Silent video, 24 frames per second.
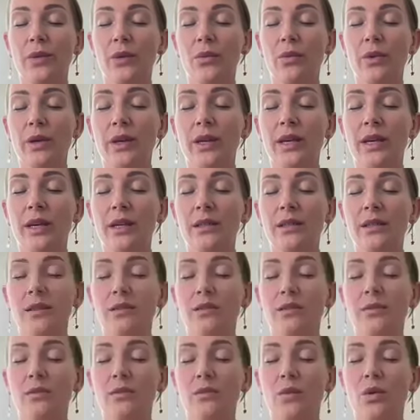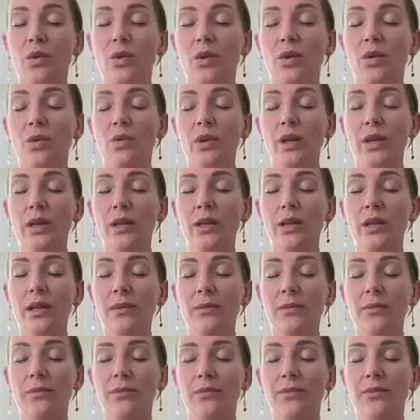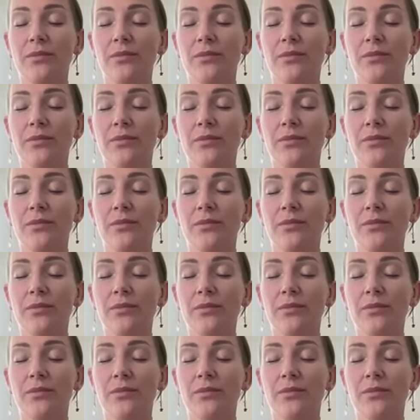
we get it more quickly,